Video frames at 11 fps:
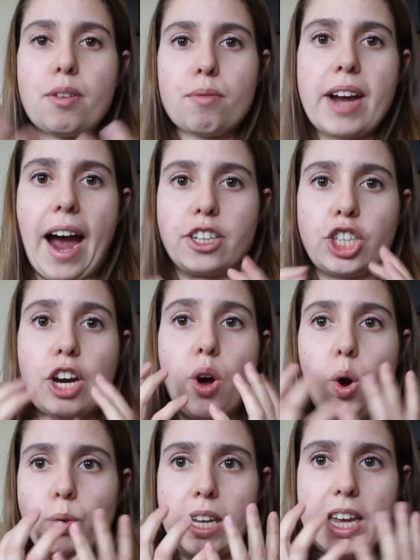the reaction
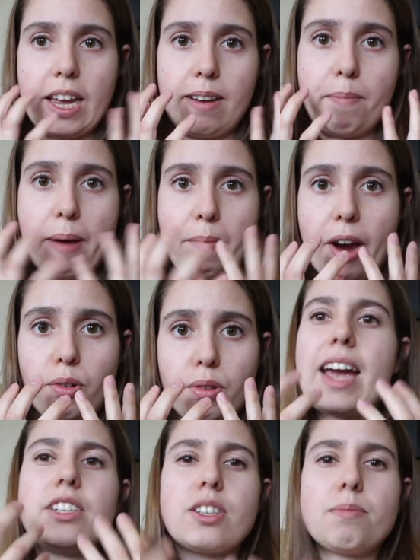only in my mouth
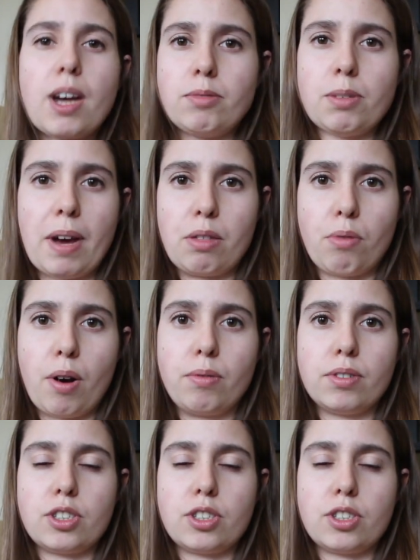and sometimes in my throat.